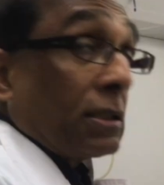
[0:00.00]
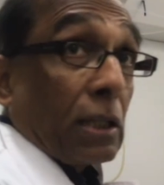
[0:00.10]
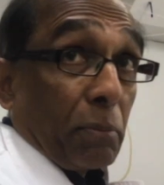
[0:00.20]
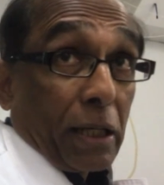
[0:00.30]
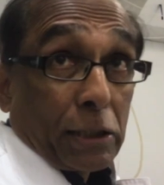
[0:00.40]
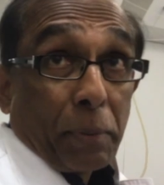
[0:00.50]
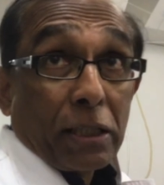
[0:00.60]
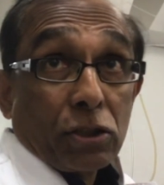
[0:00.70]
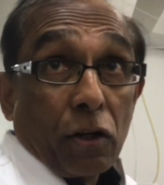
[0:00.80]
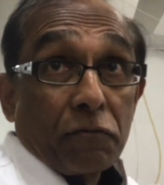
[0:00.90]
thermal
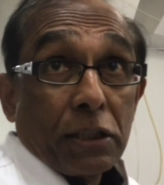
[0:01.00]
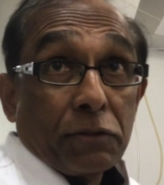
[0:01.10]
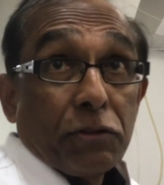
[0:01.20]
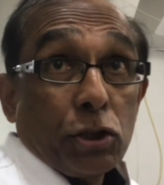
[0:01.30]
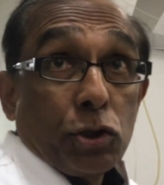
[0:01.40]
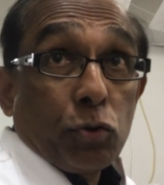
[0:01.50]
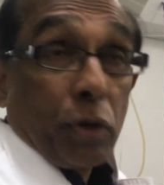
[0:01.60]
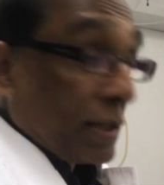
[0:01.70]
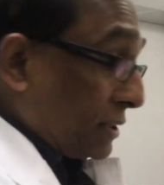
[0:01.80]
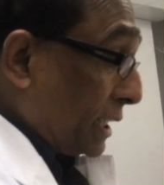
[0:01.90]
expansion of this, which you
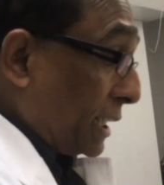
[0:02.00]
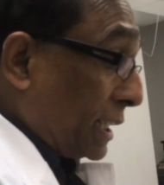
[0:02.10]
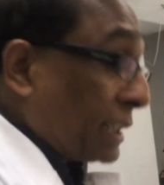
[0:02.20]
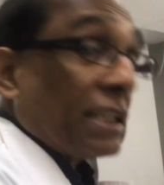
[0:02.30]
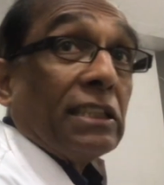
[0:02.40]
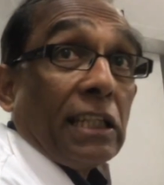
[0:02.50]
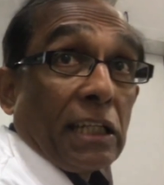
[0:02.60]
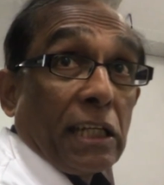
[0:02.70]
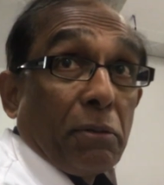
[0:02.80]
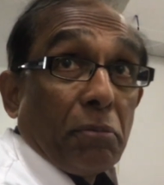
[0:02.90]
would have seen in the
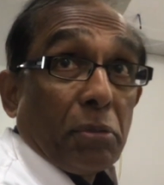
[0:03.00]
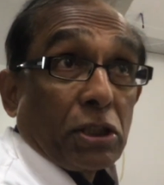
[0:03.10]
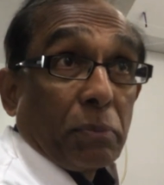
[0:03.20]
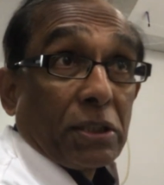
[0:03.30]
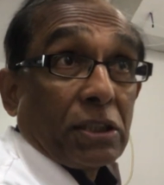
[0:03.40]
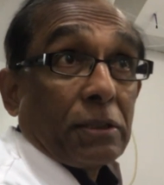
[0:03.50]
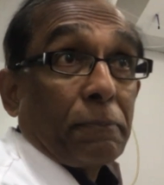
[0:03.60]
CTE measurements.